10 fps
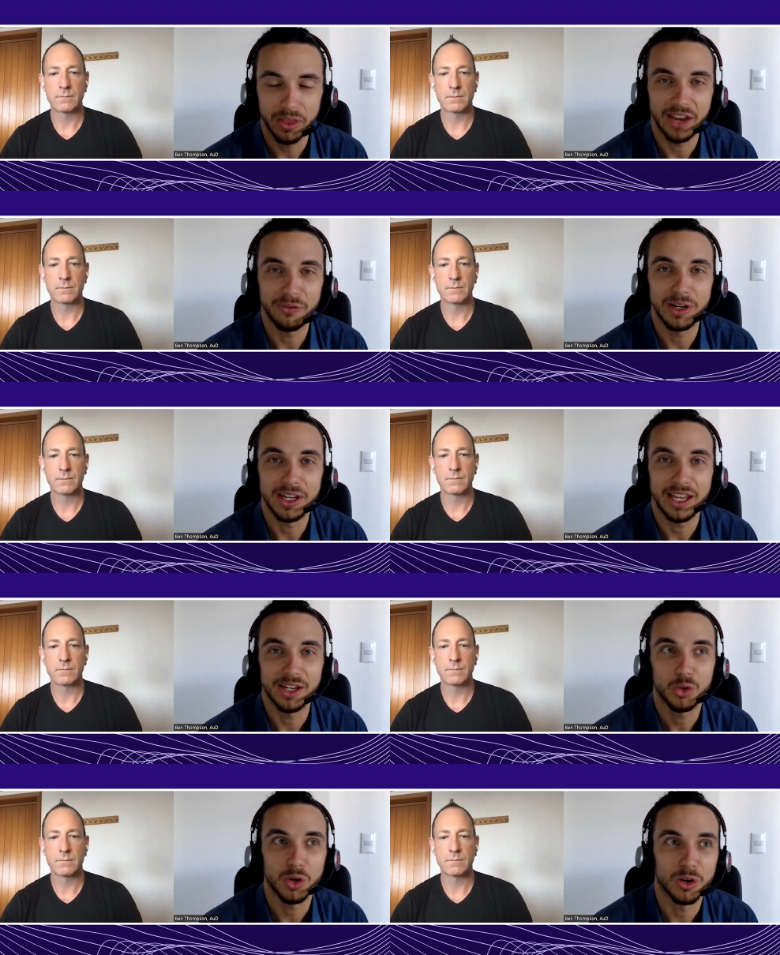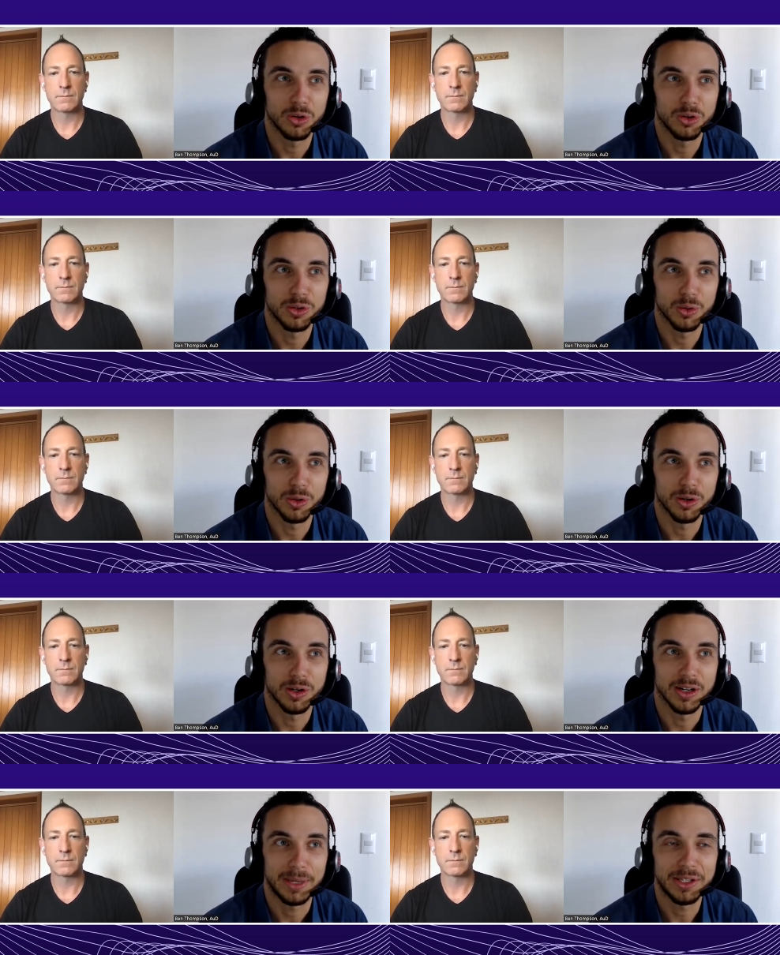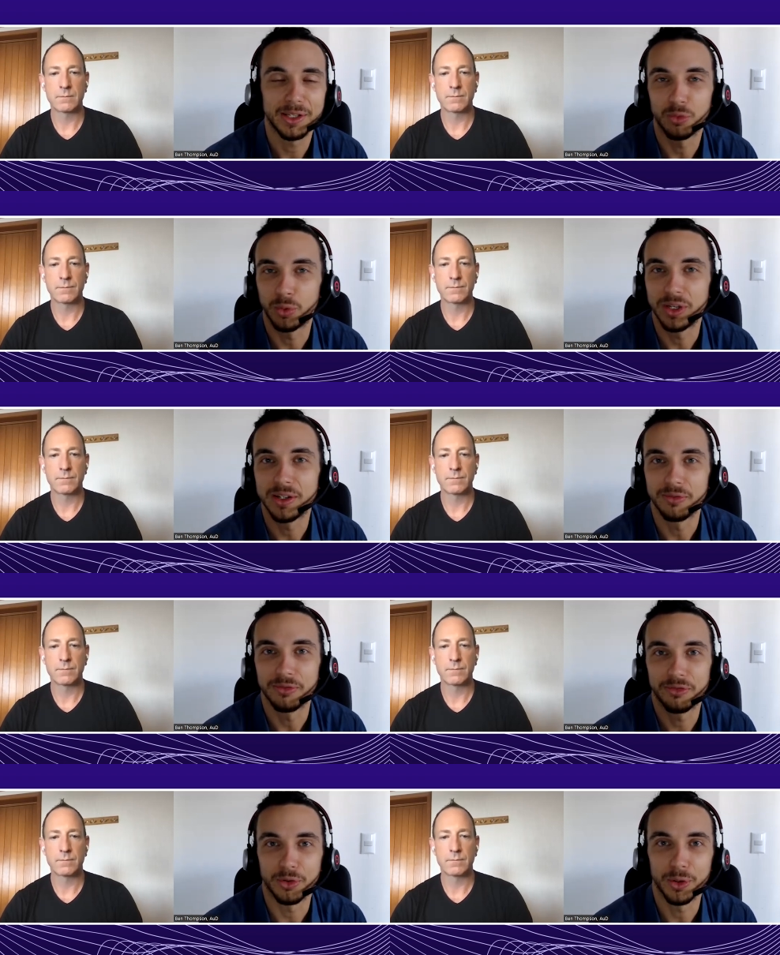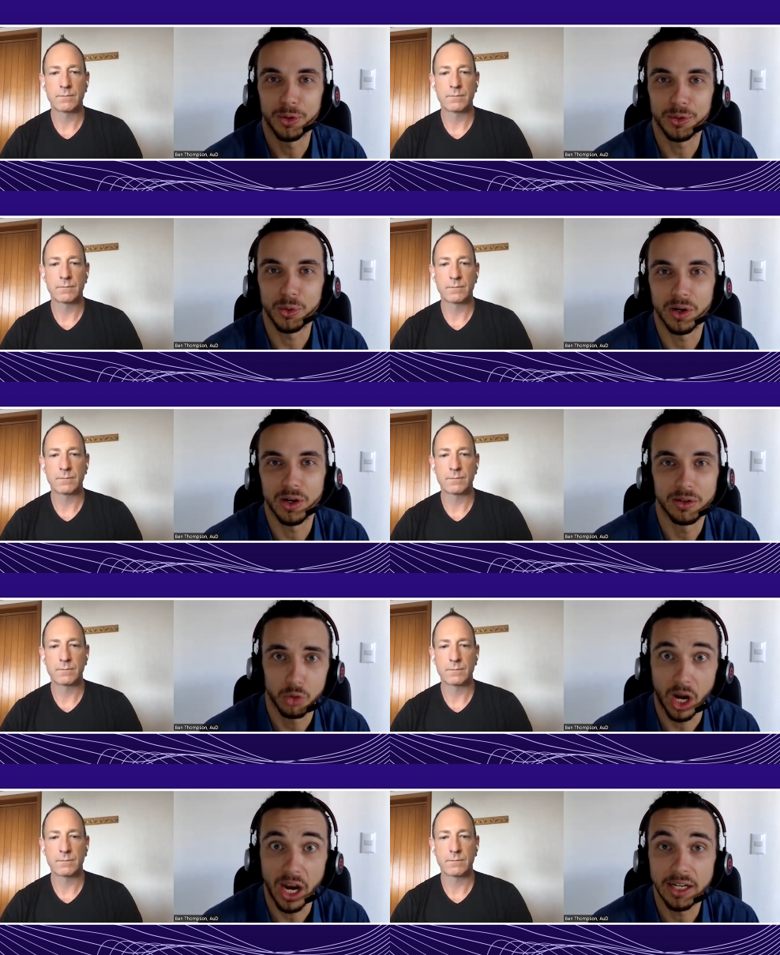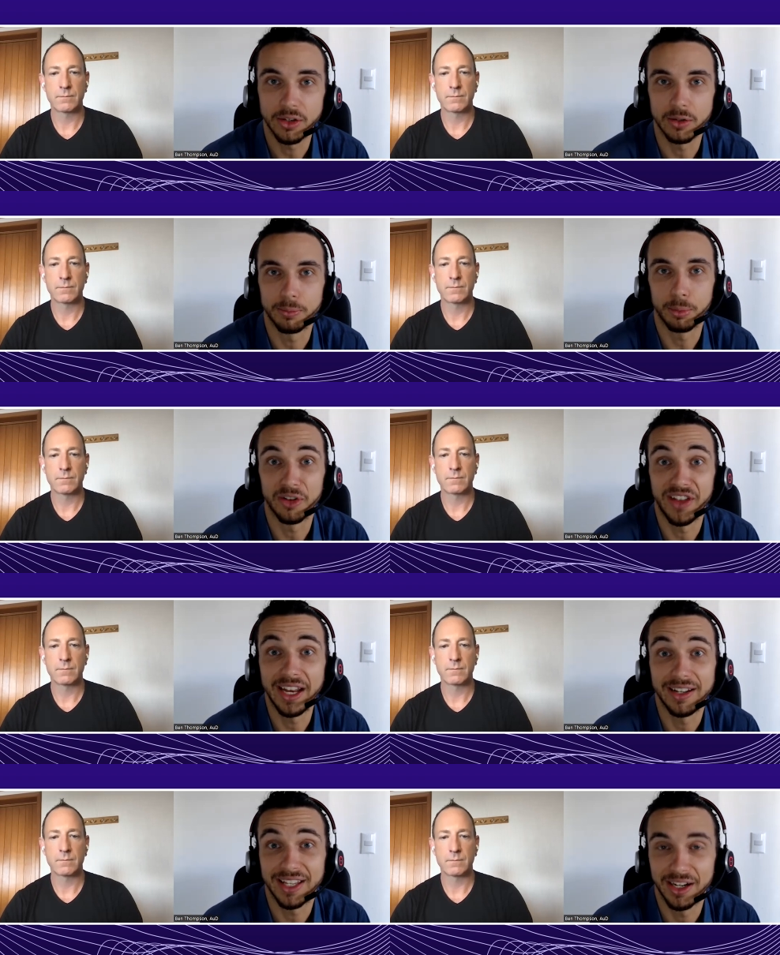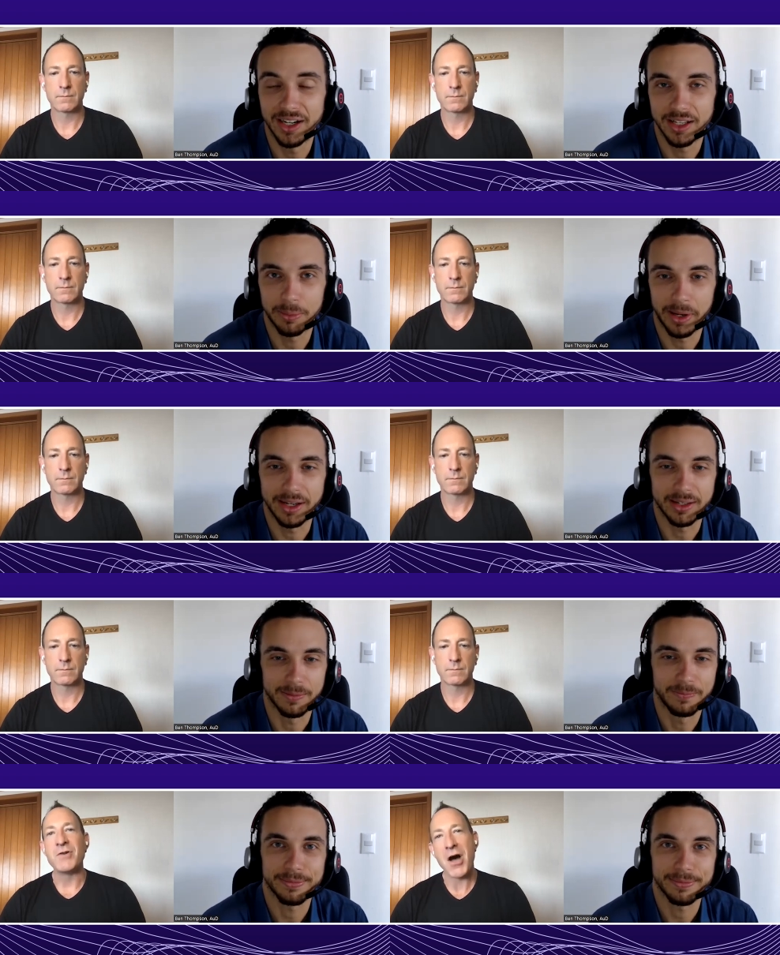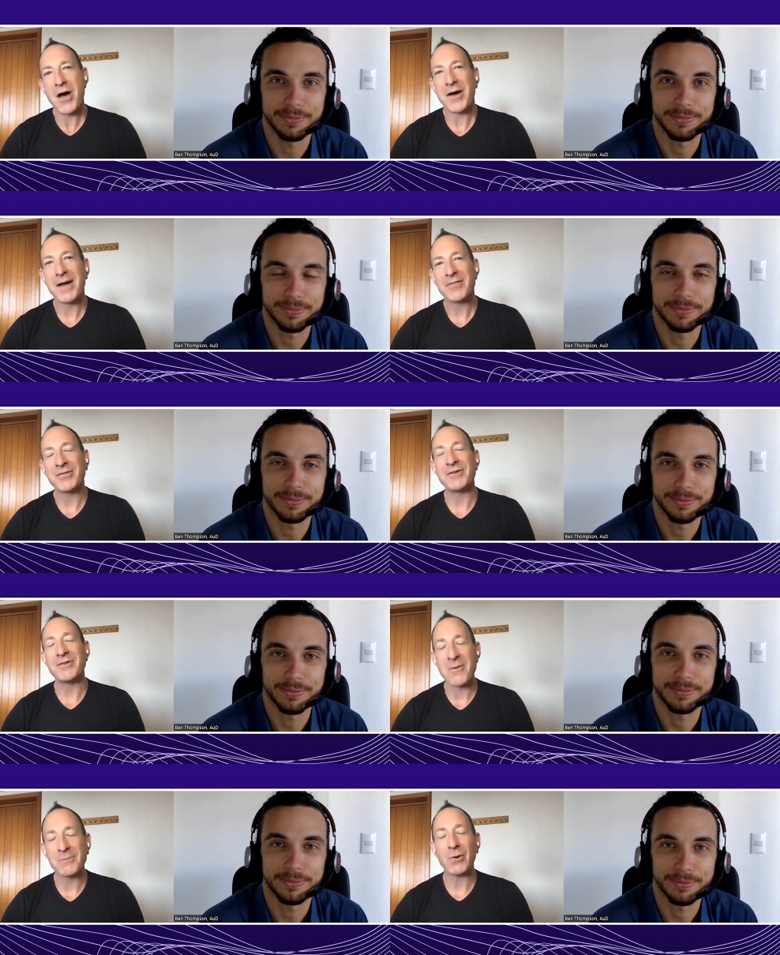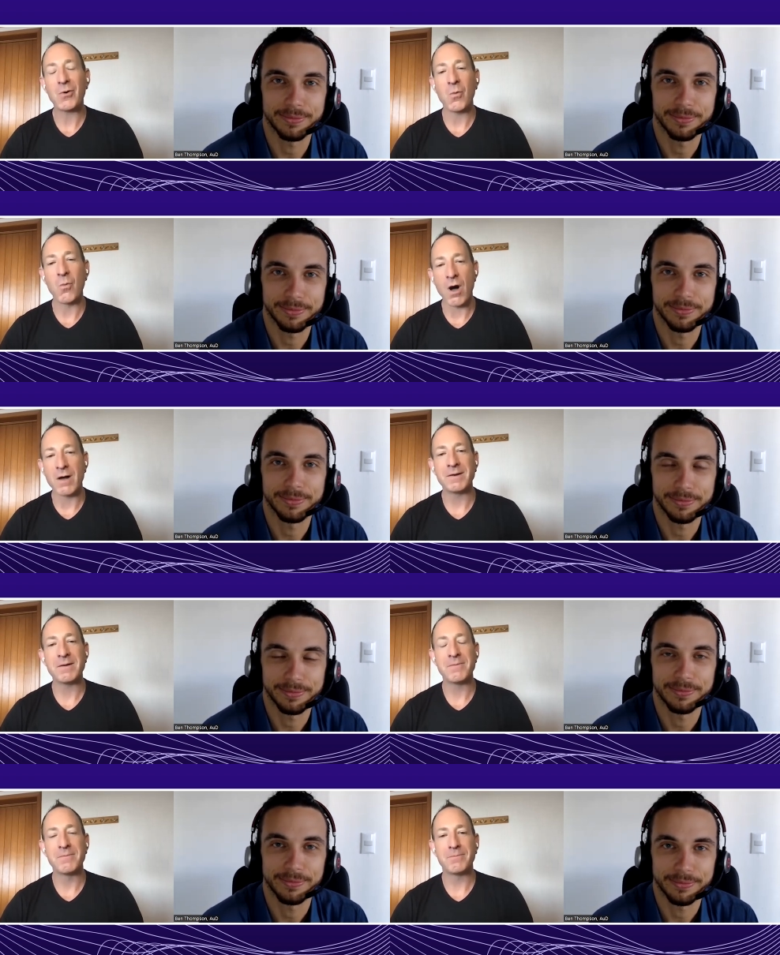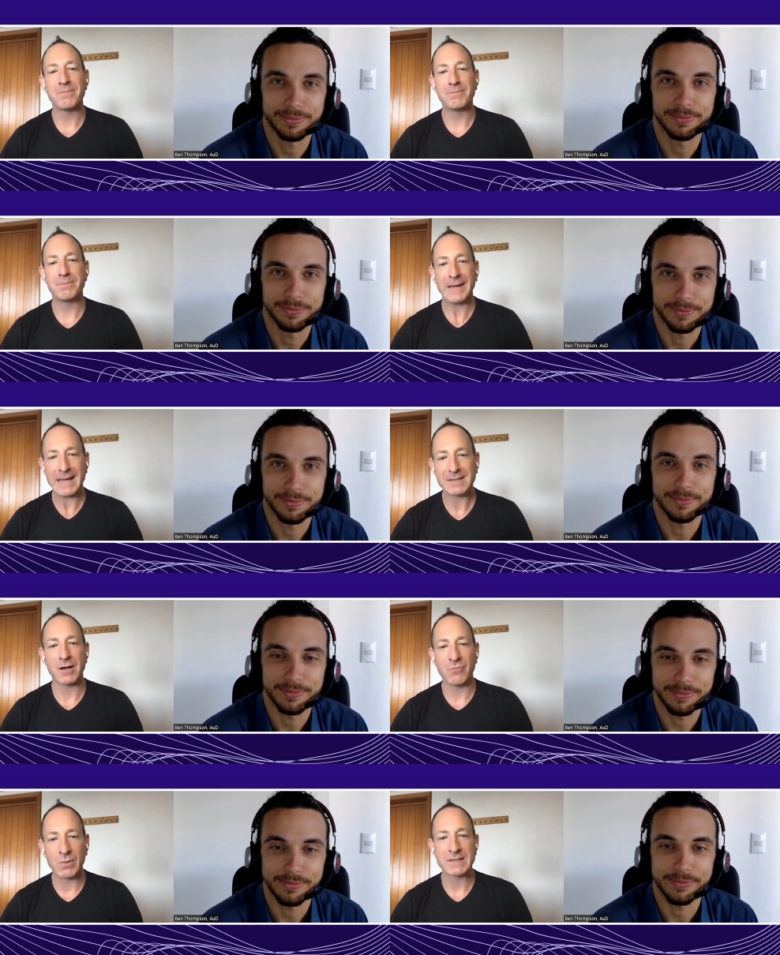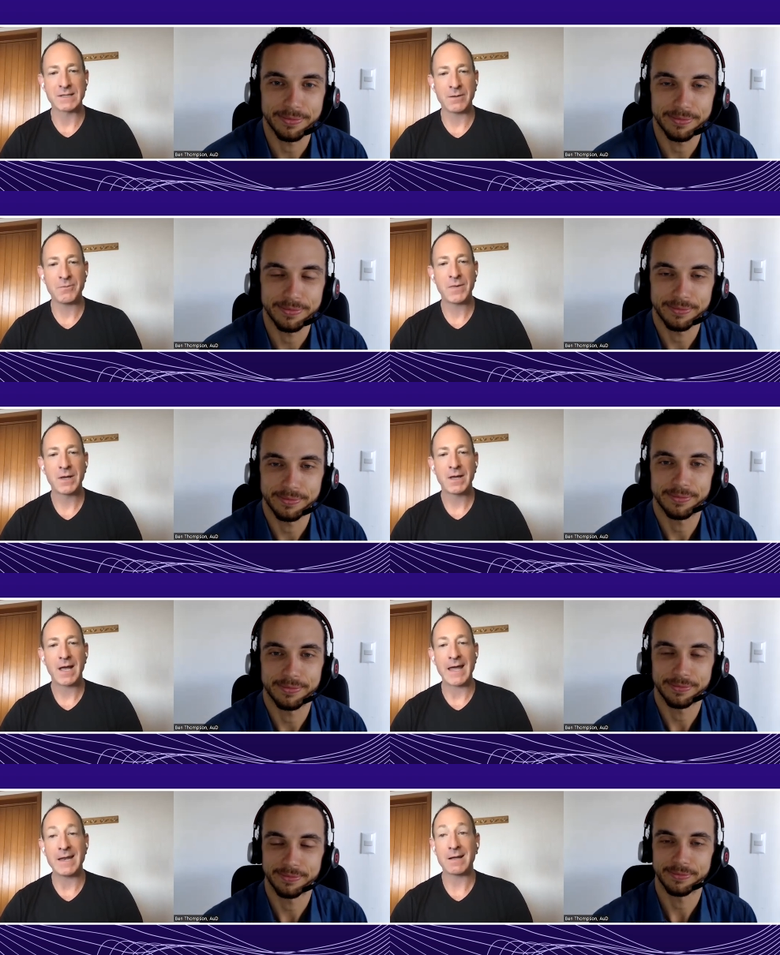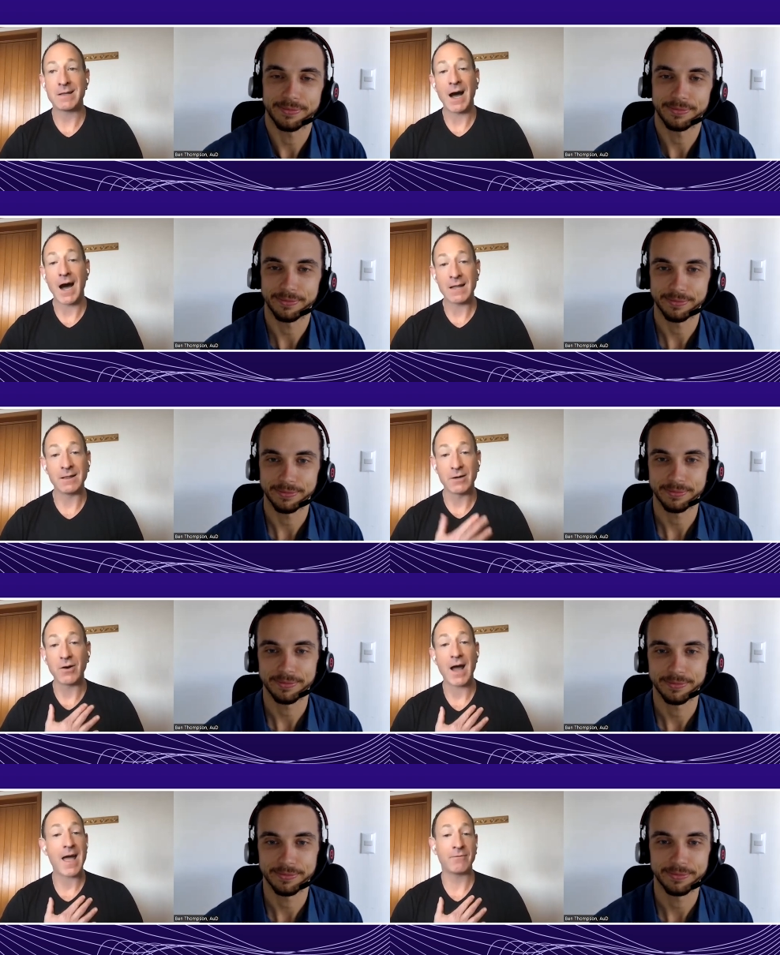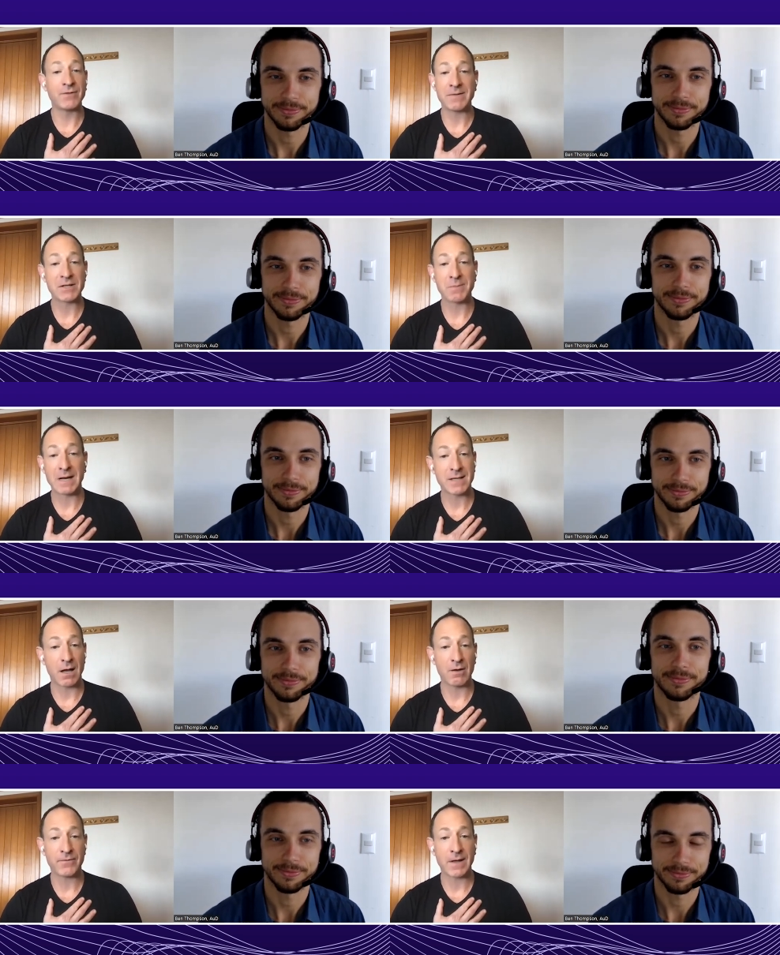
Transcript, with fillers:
Speaker 1: are the everyday struggles or pieces of wisdom for those who are trying to prevent tinnitus spikes?
Speaker 2: I think the number one piece of wisdom, and I have done